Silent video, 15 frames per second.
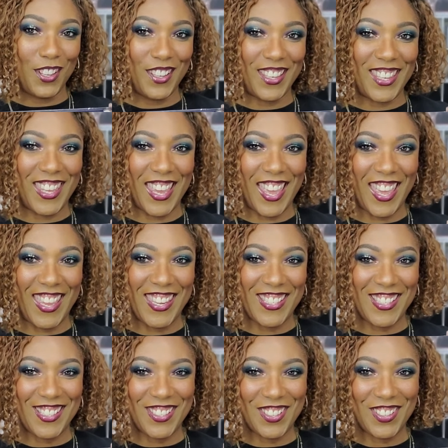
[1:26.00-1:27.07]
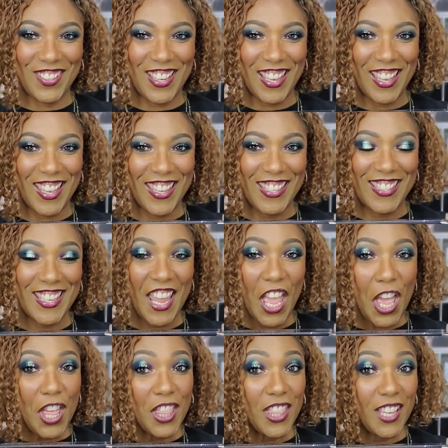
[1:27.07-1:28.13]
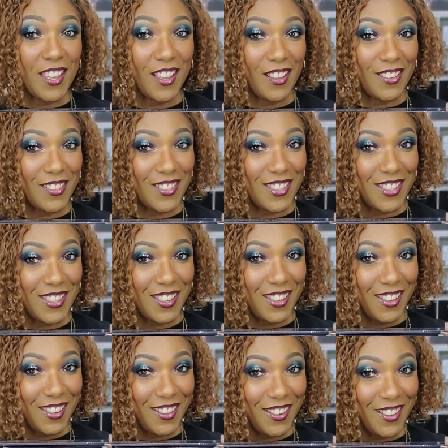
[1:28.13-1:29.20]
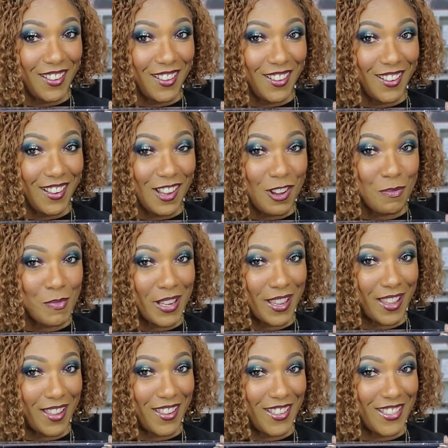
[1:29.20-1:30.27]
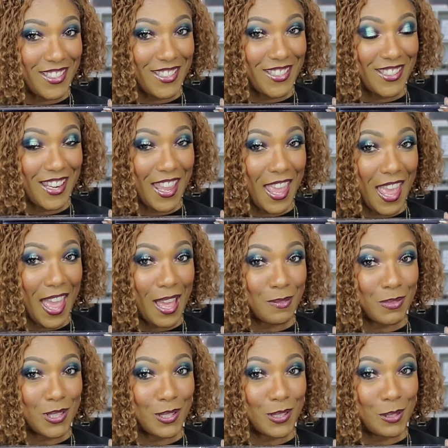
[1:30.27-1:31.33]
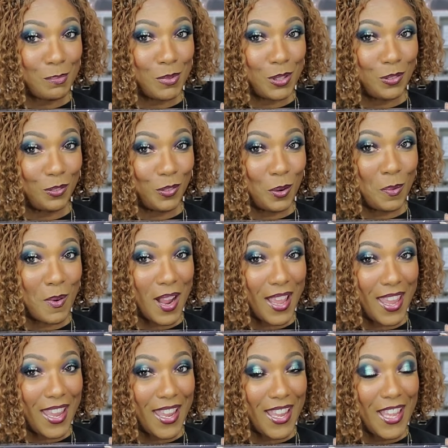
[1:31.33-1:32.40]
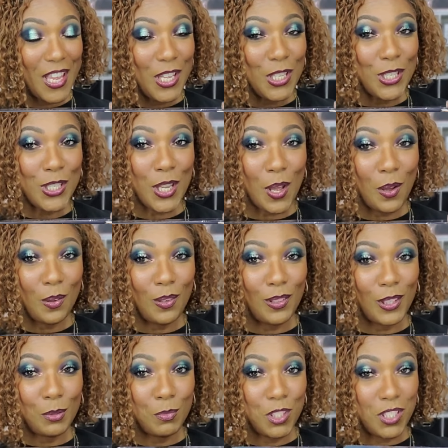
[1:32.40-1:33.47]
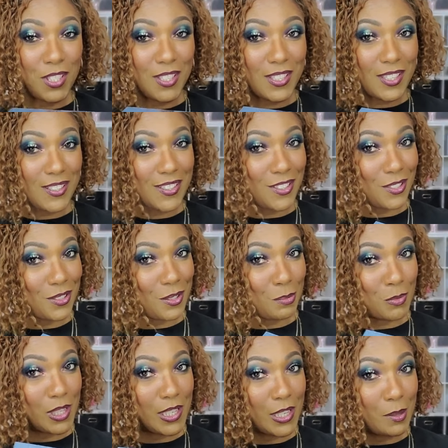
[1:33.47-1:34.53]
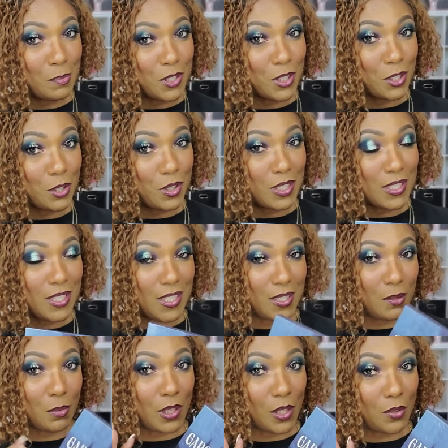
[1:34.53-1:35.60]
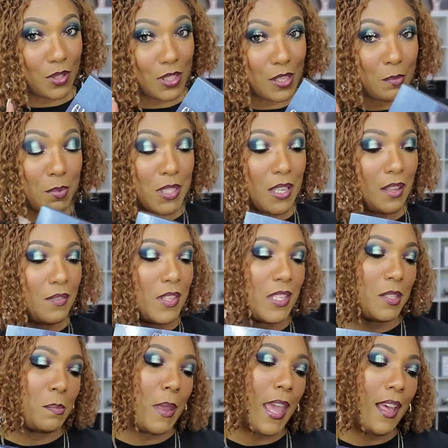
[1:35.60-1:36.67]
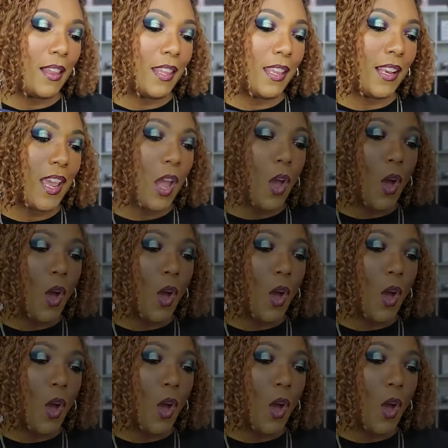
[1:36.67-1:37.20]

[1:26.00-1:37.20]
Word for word: okay, show you guys the colors in here. Oh my gosh, absolutely beautiful, right? So let me just insert some clips so you can see some close-ups of this palette